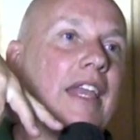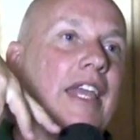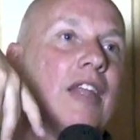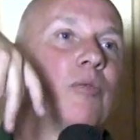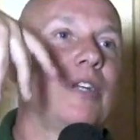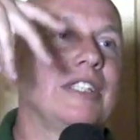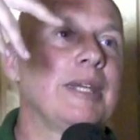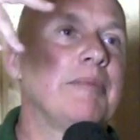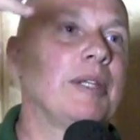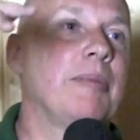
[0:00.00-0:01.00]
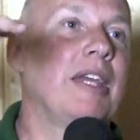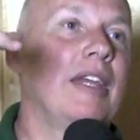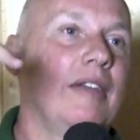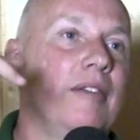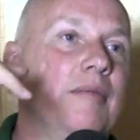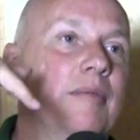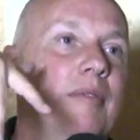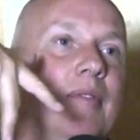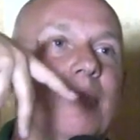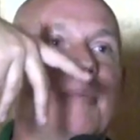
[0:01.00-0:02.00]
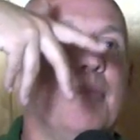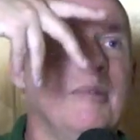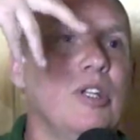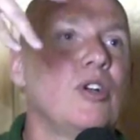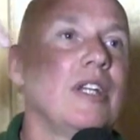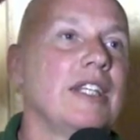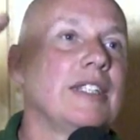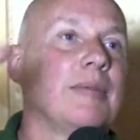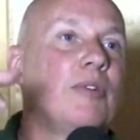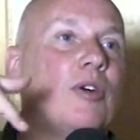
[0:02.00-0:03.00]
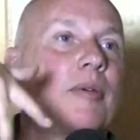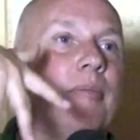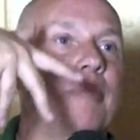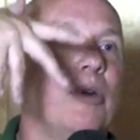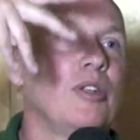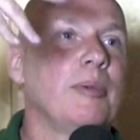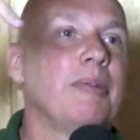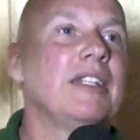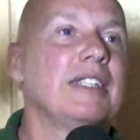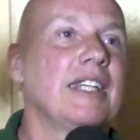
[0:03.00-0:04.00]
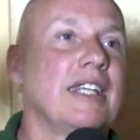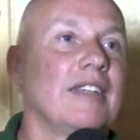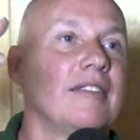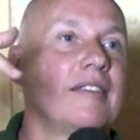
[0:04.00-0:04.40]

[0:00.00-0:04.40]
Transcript: in what seems to be pluralism or multiplicity.